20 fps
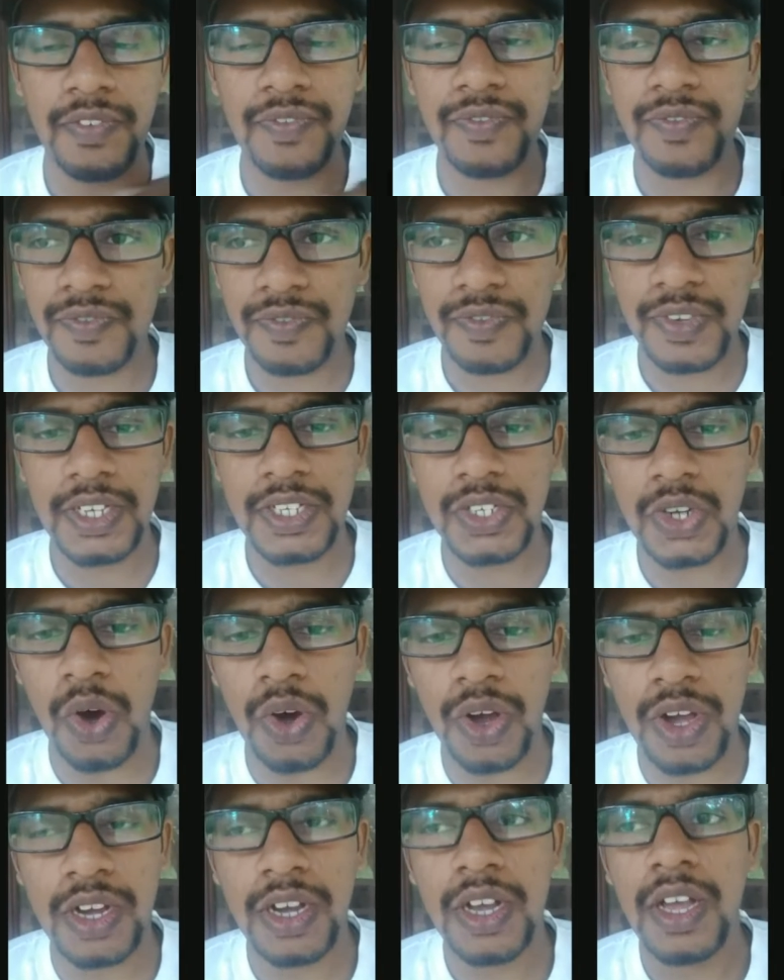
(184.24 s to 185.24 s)
if we
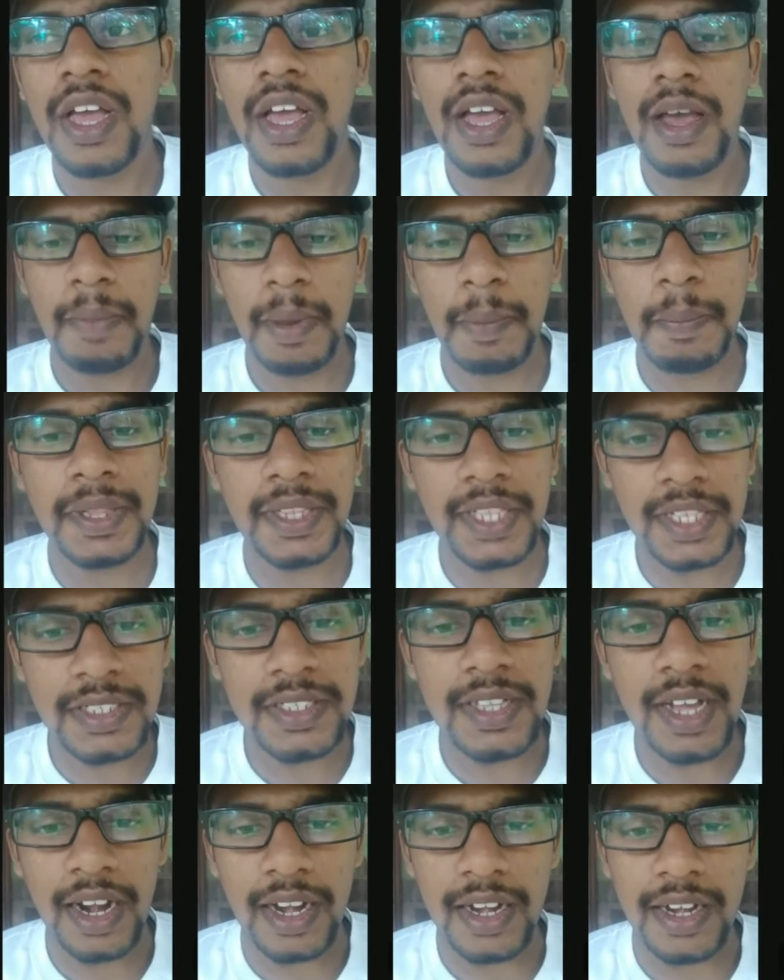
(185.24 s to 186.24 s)
talk people
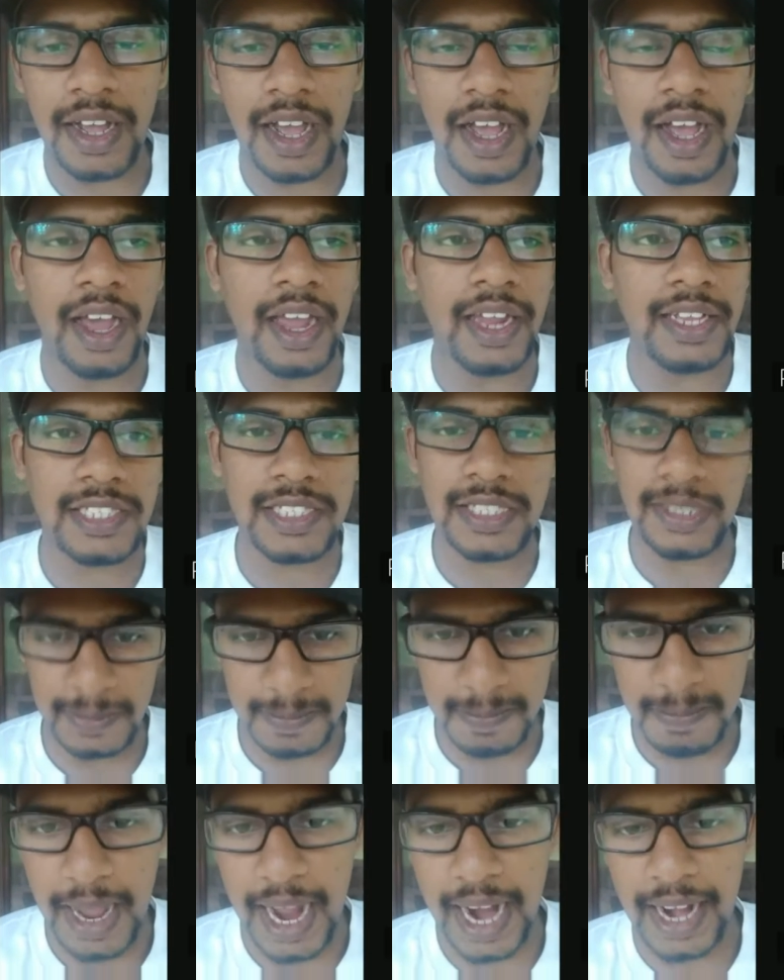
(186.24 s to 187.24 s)
thinks that uh, it's
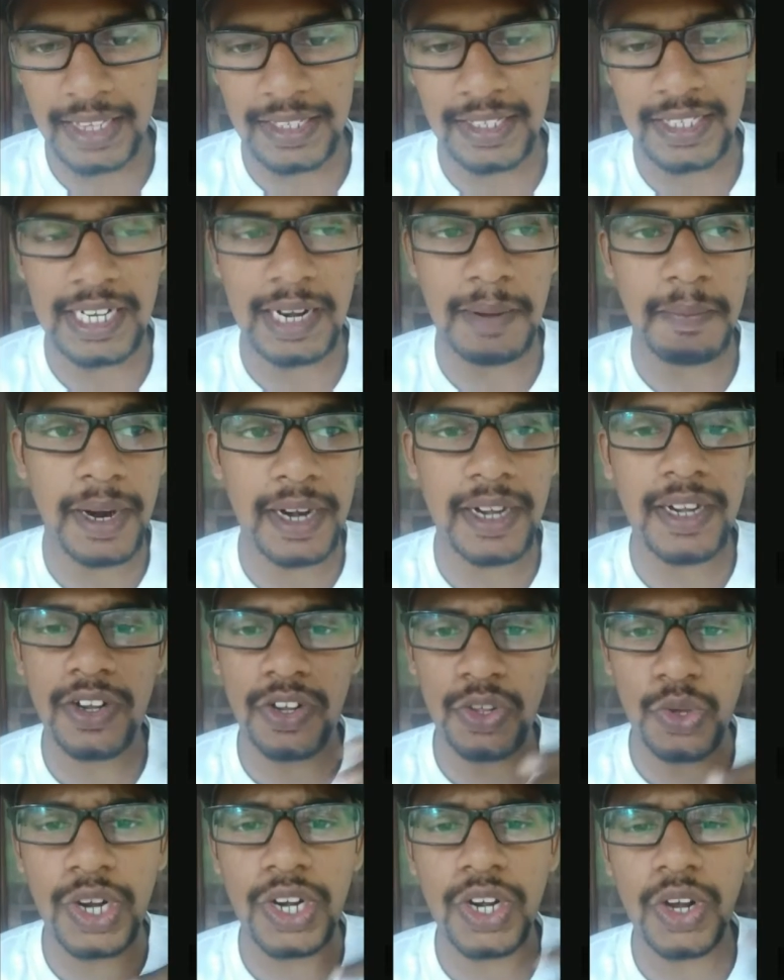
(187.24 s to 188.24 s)
mad etc but
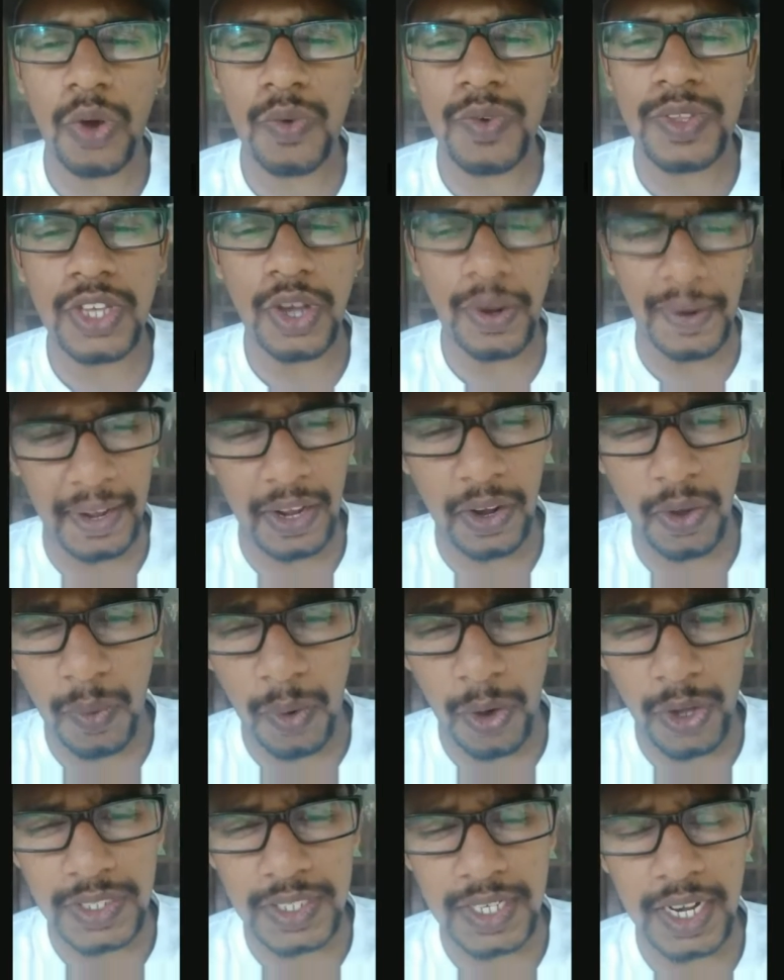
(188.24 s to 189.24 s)
you can talk with your inner
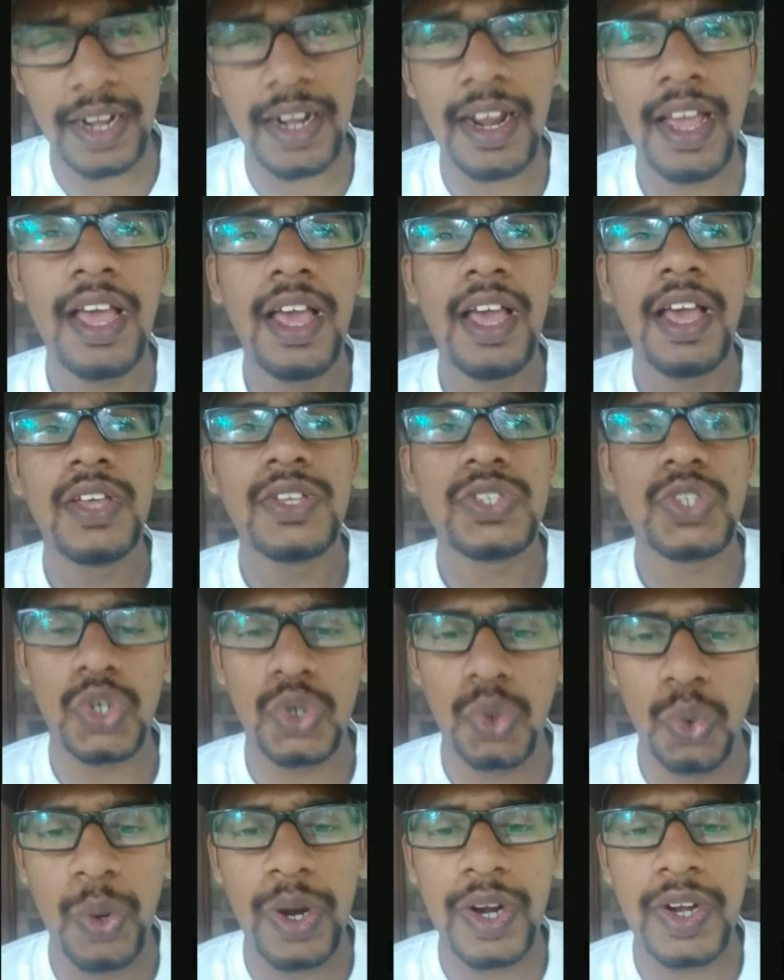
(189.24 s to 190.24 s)
voice right so
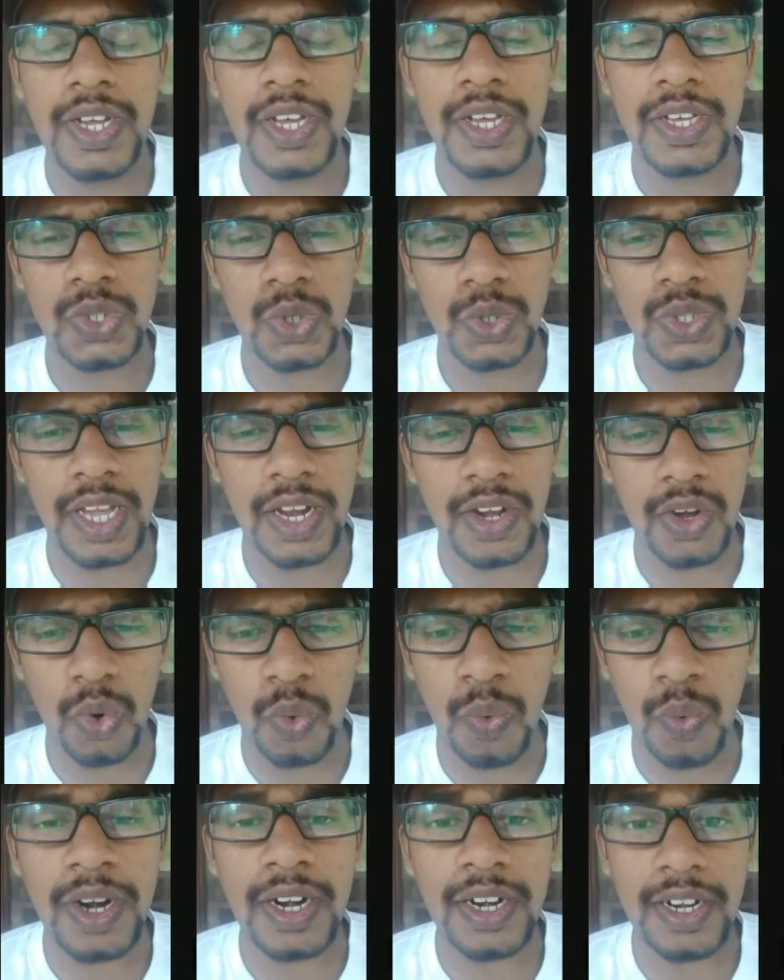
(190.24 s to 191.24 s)
do it so that
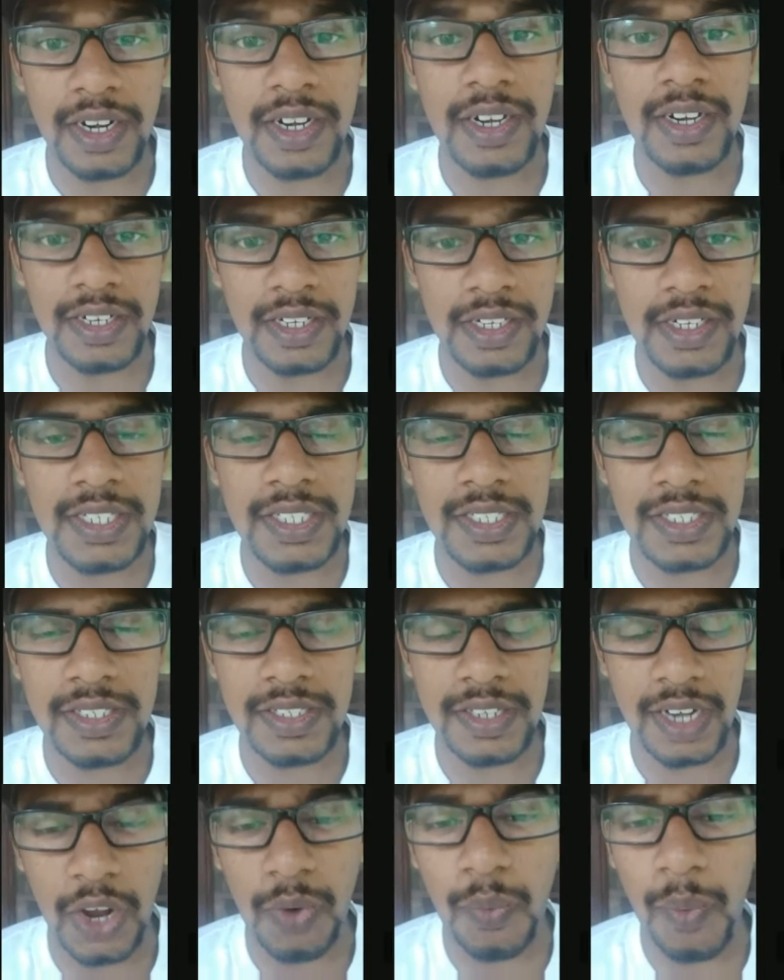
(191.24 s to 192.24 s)
no one is
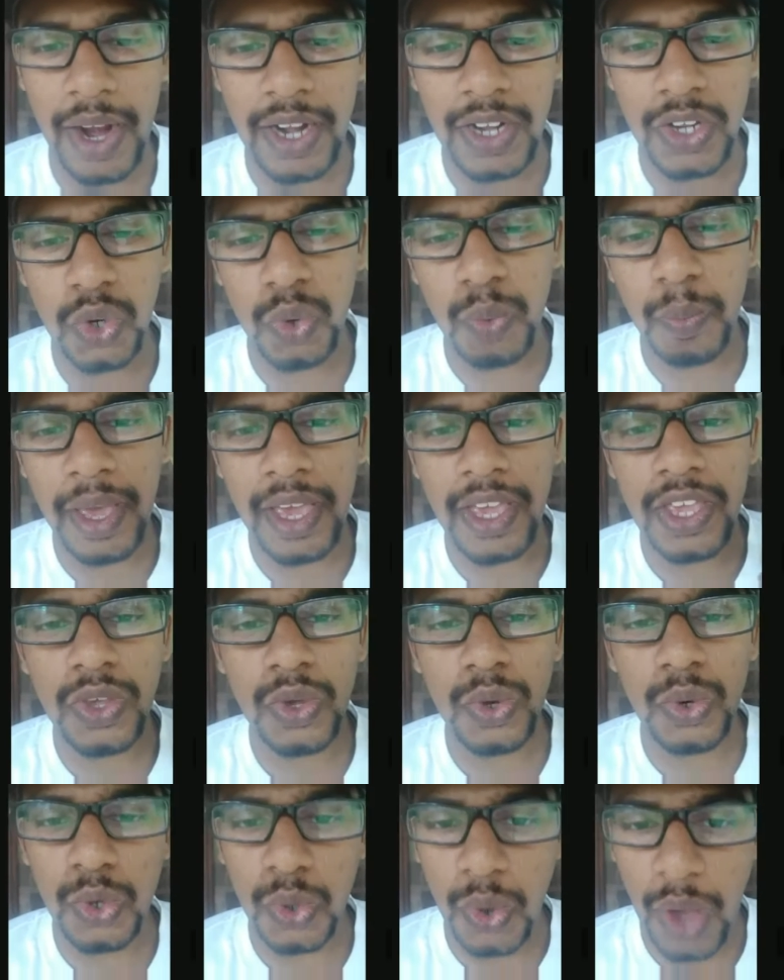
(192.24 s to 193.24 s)
required to
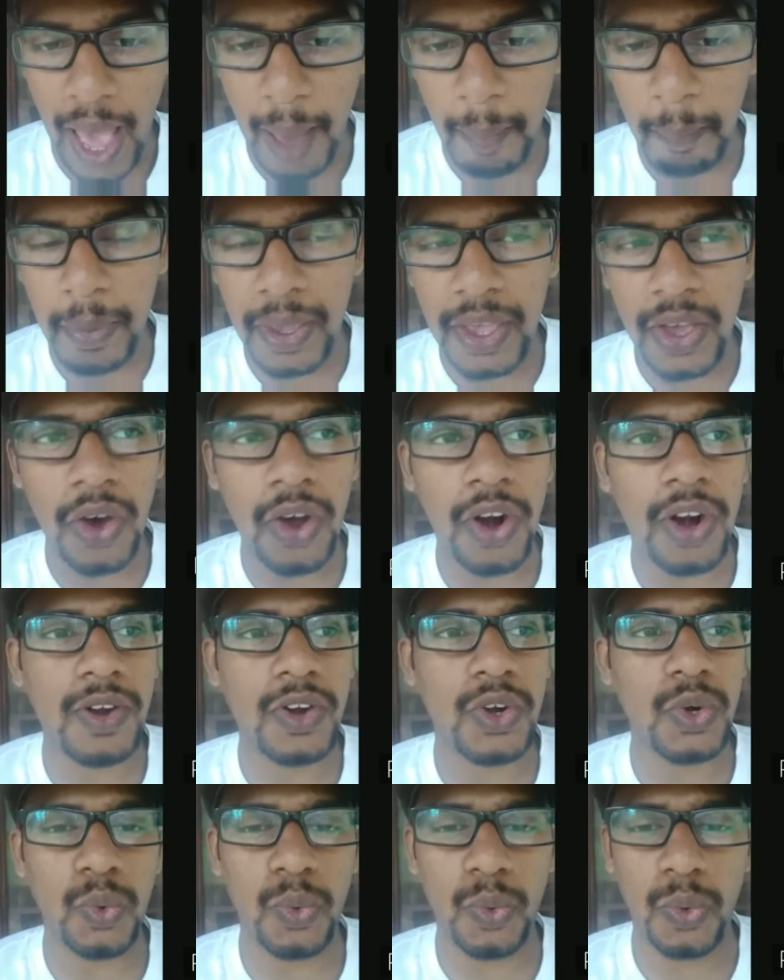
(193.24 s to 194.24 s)
make you to happy or
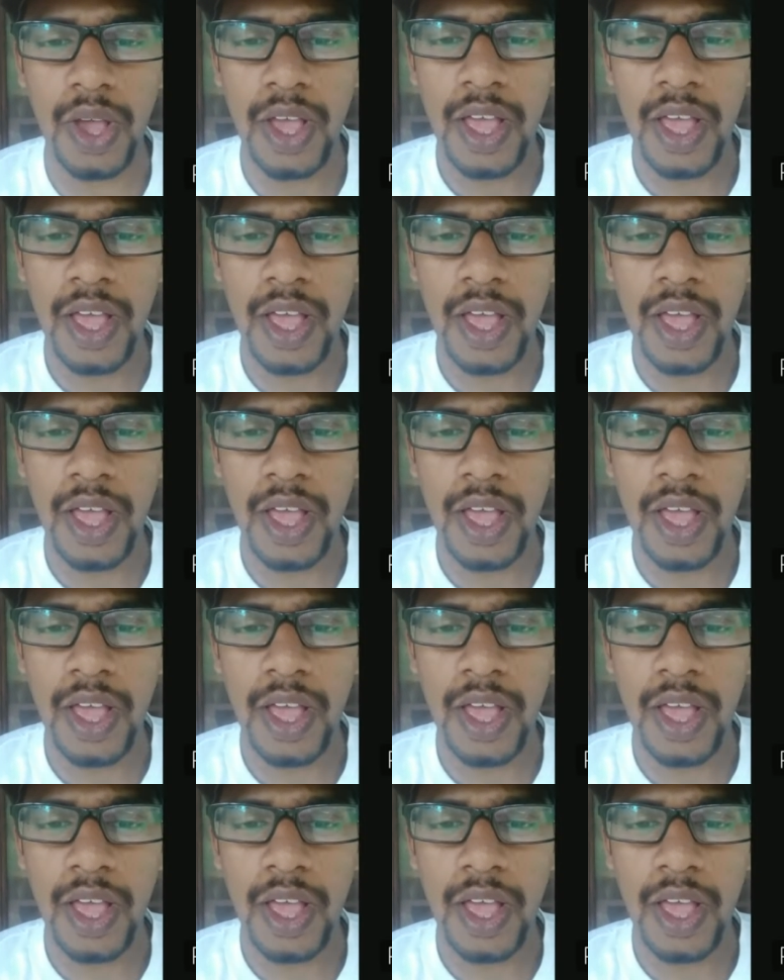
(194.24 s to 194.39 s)
to